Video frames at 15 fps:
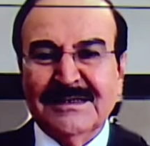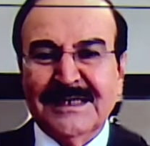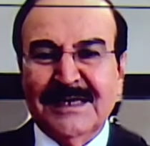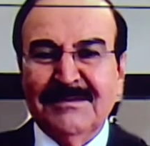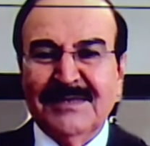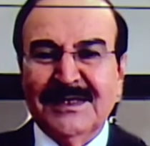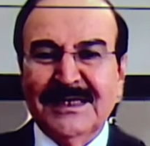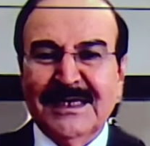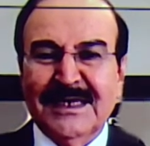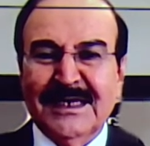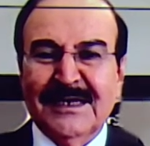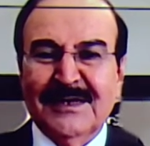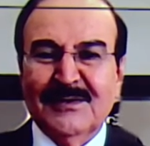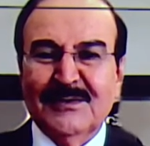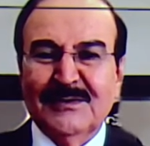
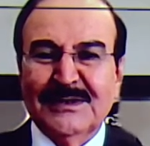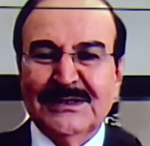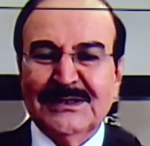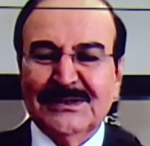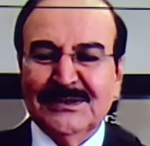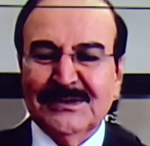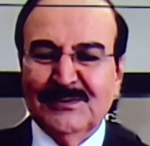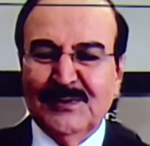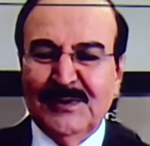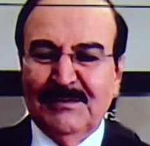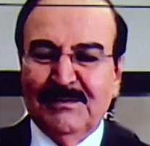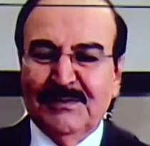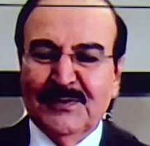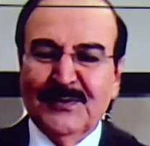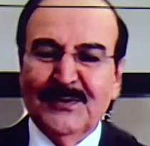something which we
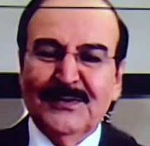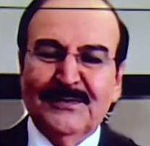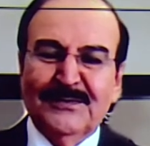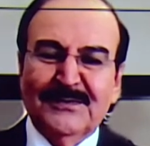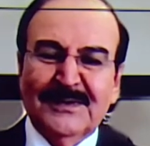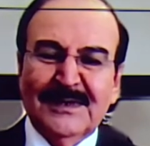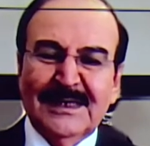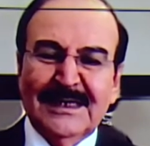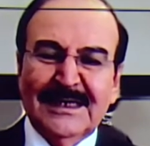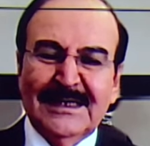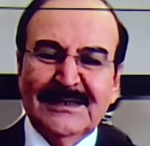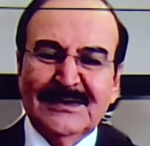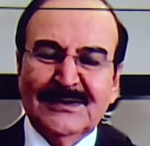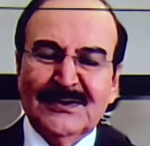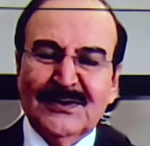proved is
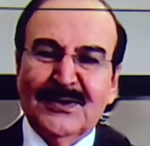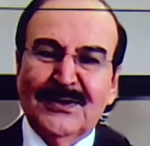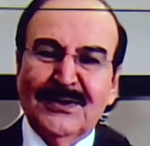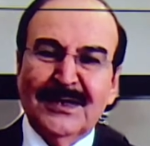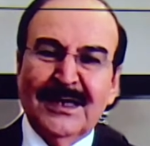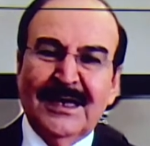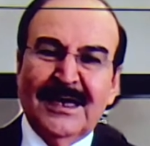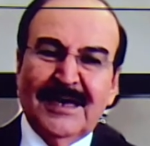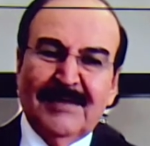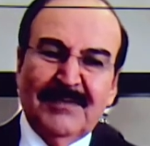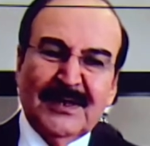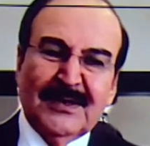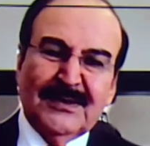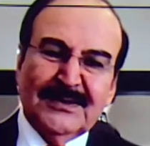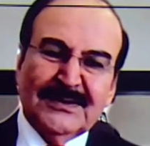wrong,
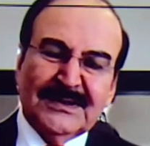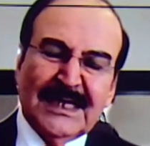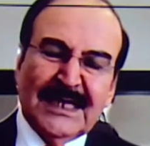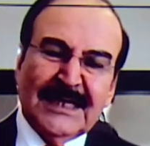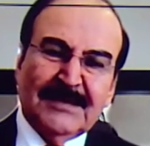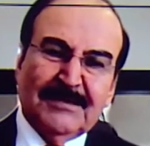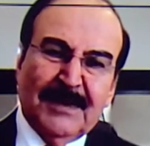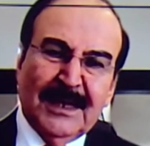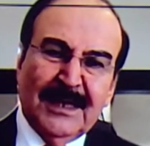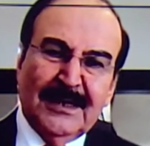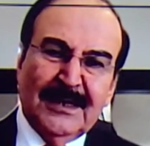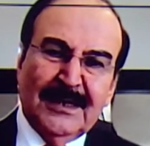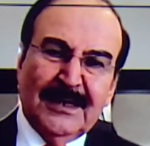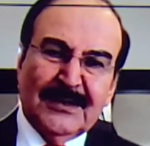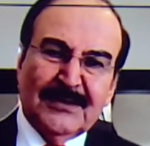because that
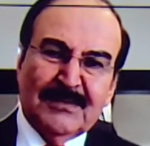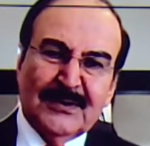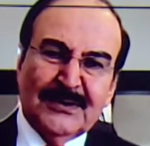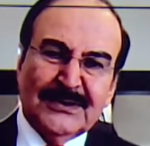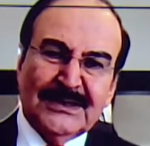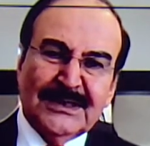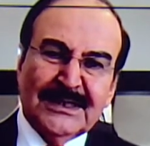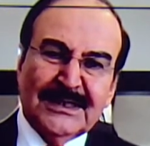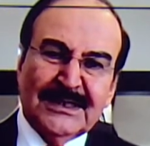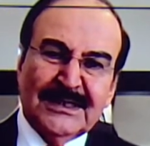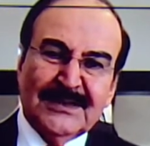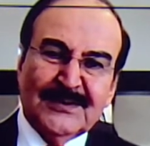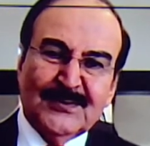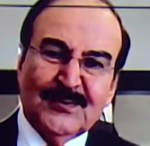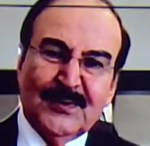pilot project
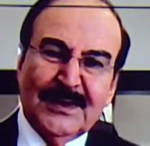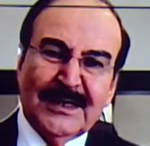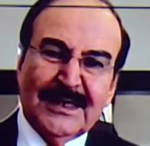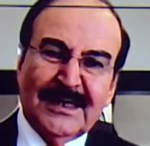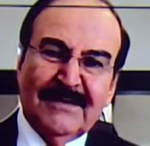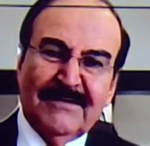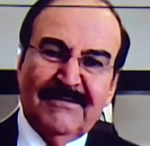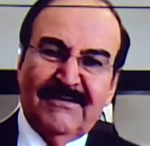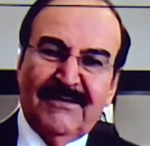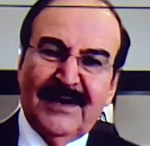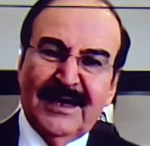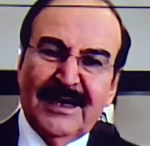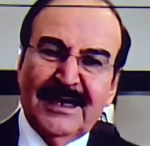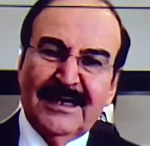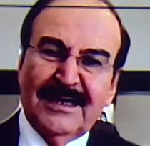is working
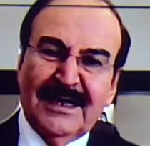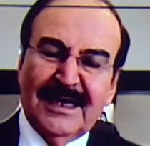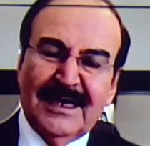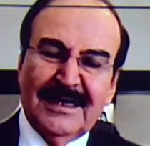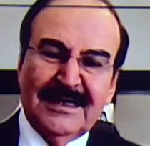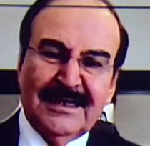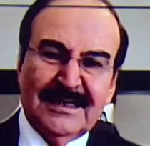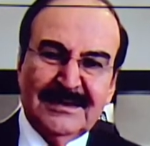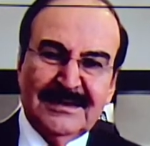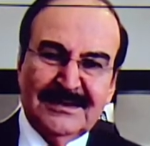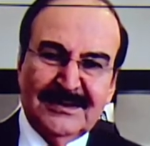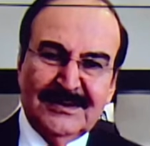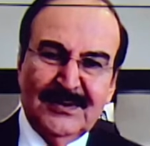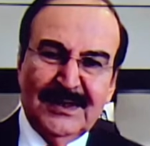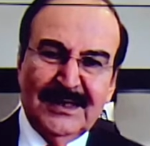fine and it is
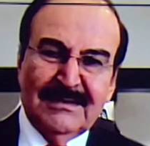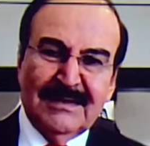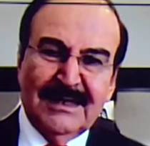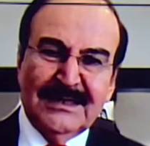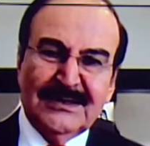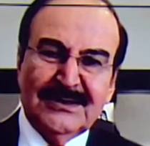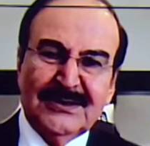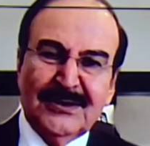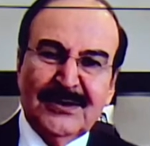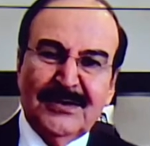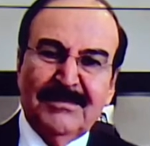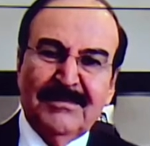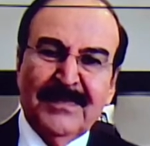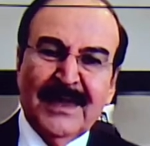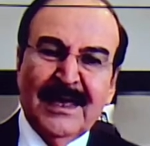doing great job.
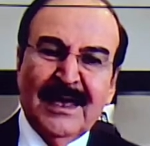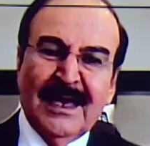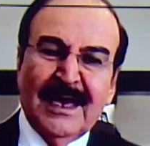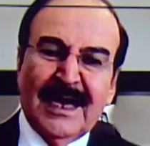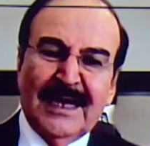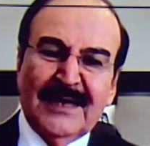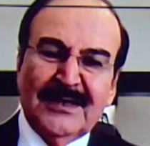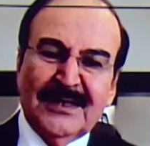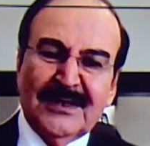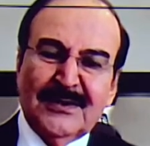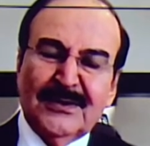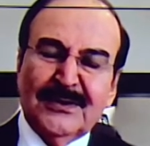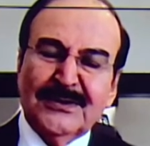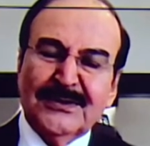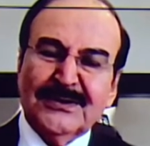And the
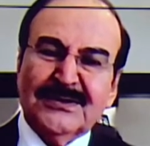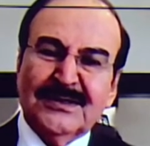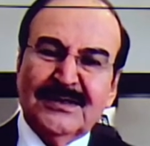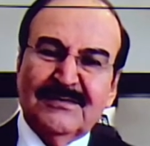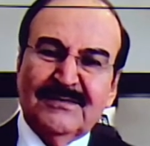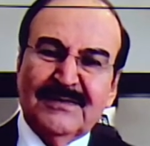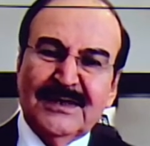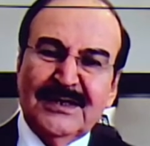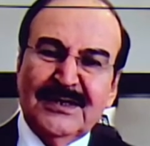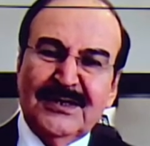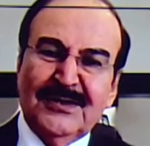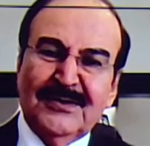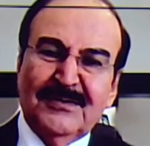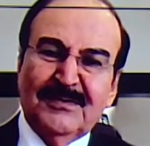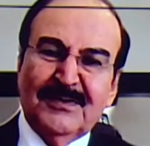cost of
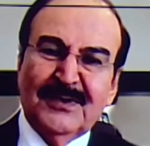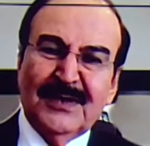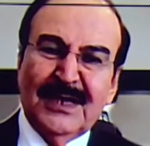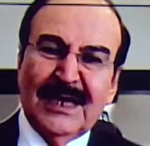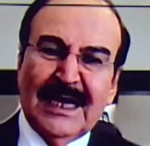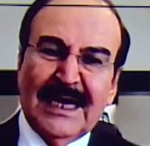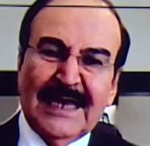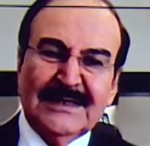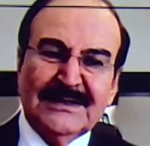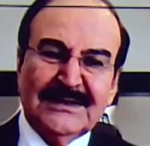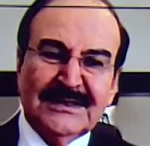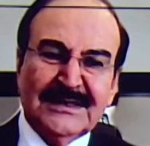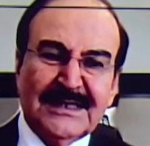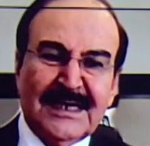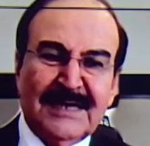renewable has
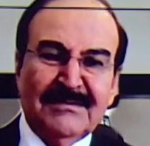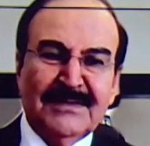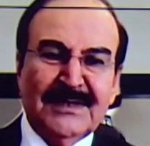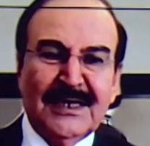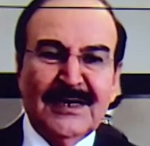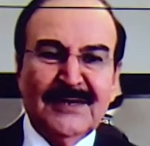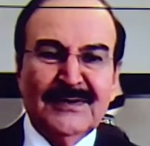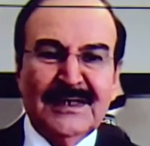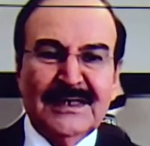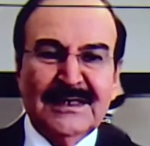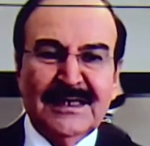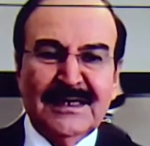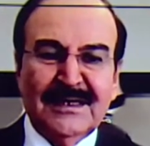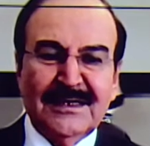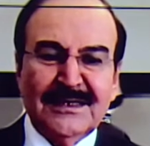come down in the
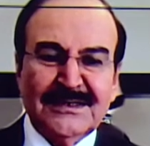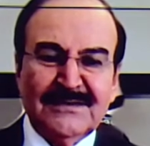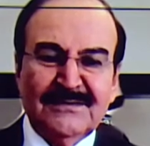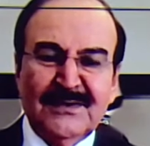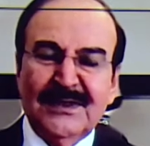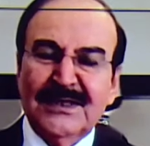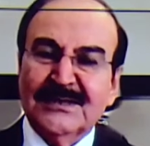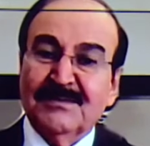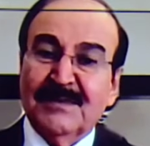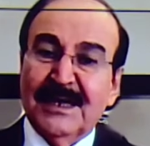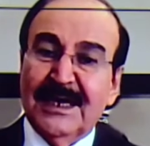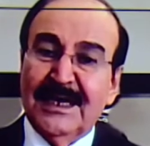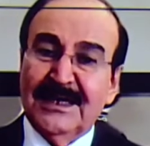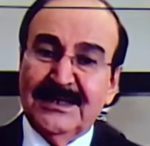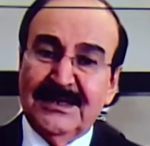last few years by
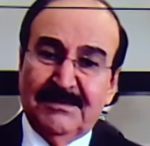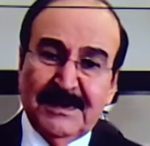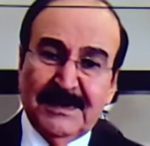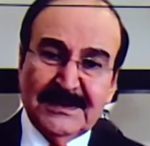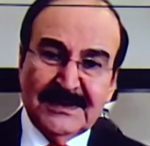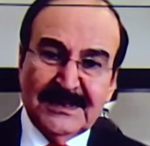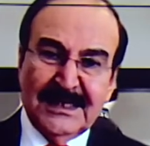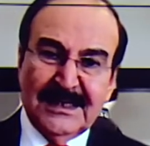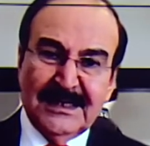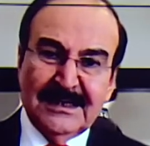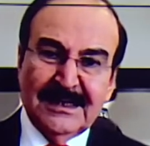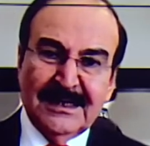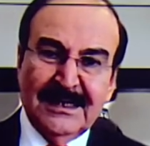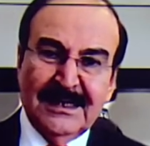80%.